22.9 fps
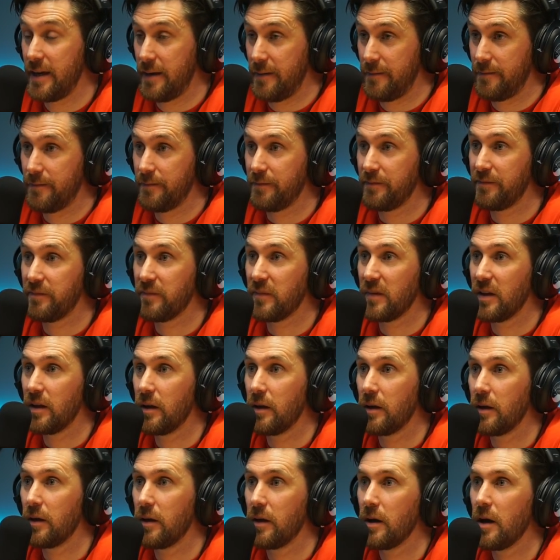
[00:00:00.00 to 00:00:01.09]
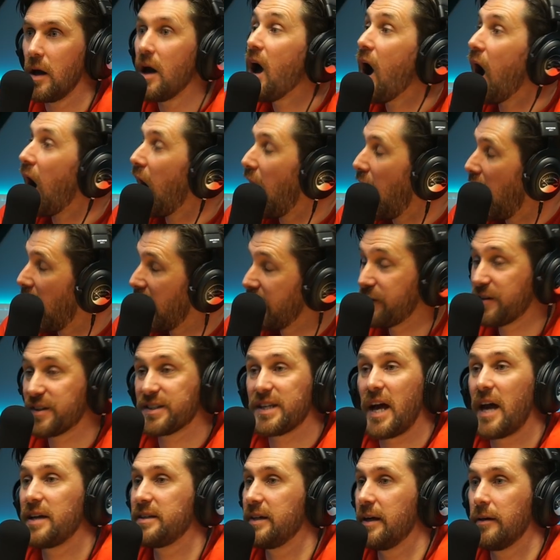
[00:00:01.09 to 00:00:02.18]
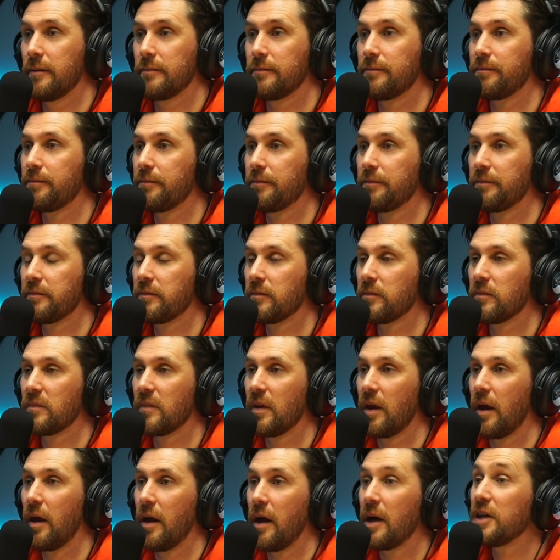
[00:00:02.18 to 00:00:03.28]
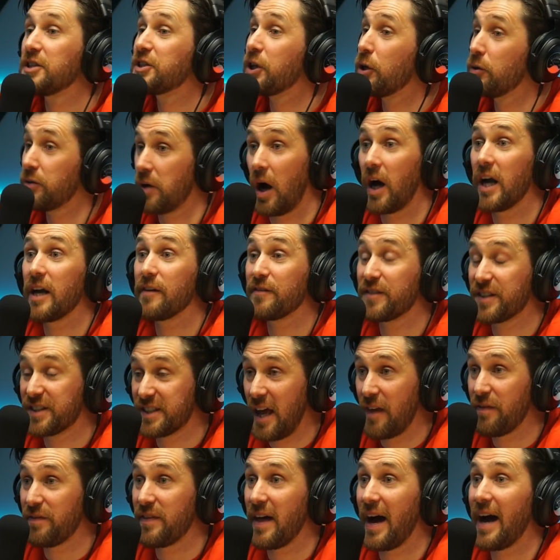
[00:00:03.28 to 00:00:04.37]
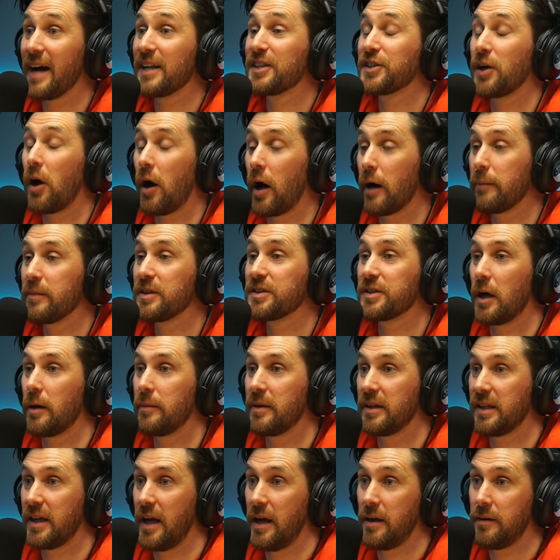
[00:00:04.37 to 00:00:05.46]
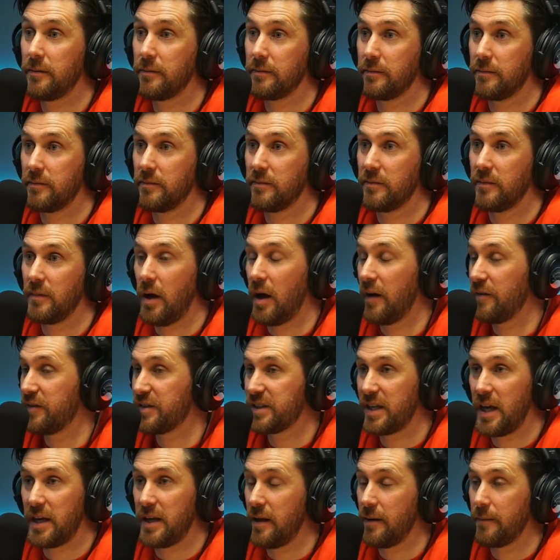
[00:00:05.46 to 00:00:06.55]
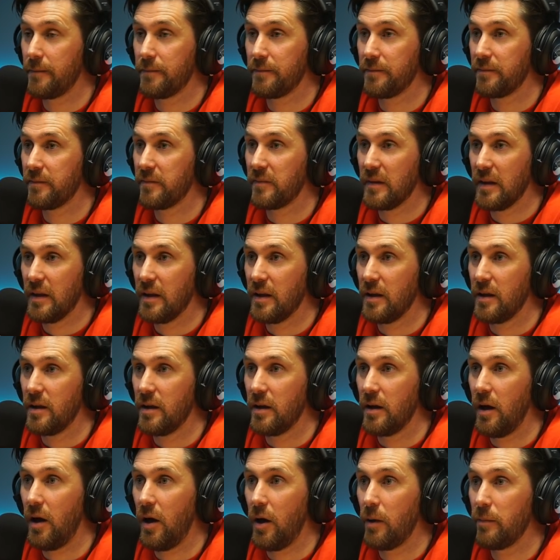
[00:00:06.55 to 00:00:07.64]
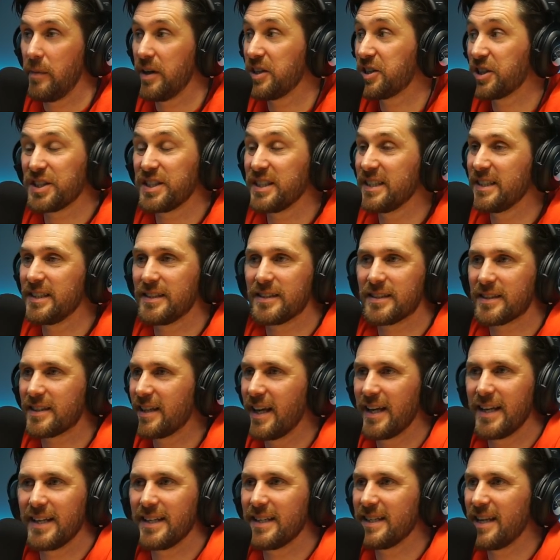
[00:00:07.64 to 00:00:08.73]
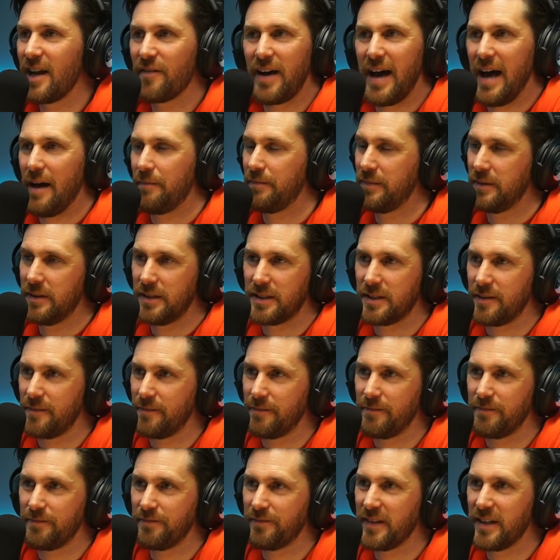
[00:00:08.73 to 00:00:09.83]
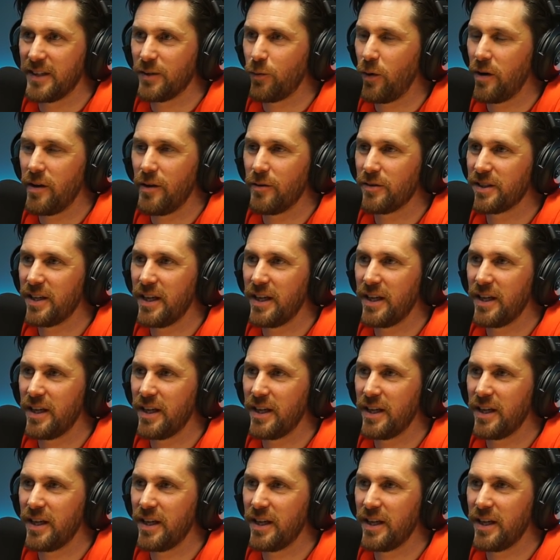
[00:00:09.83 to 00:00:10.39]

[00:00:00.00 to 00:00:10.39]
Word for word: you only talk Spanish to I've me. I've said it. you'd be like, oh my god, dude, I have said that time and time again. Yeah, I've said it. Um, it just it never happens. Yeah, but it's you one wouldn't be